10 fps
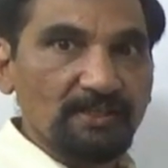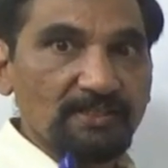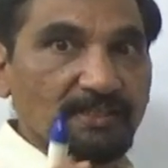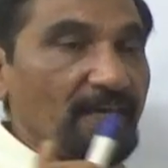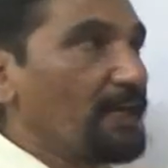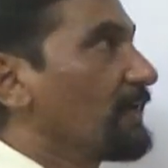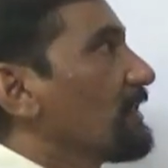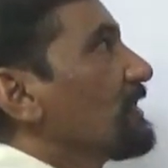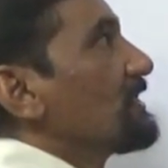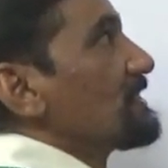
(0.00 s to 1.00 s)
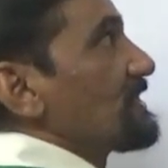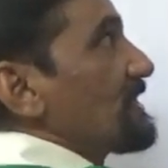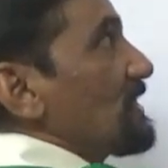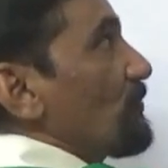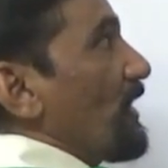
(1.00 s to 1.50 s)
say
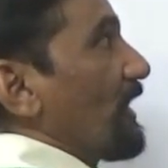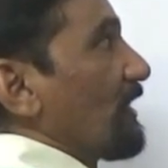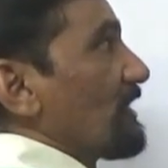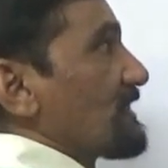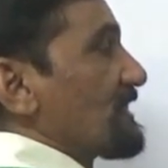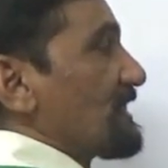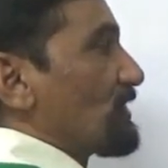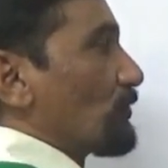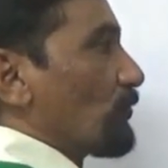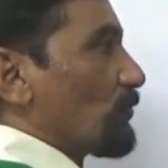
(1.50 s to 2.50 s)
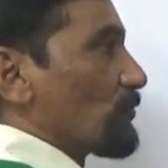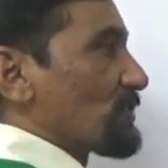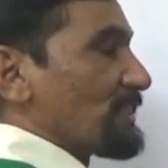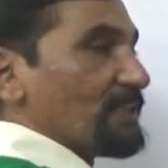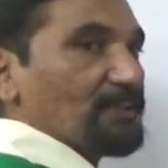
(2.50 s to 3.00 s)
C1, C2,
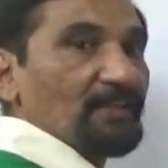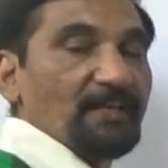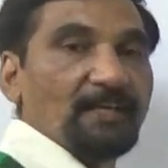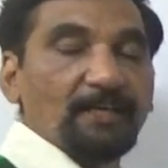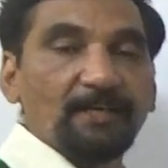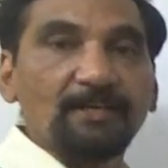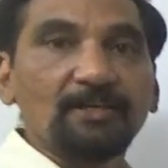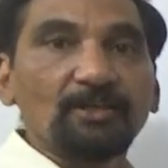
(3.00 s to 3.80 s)
C3,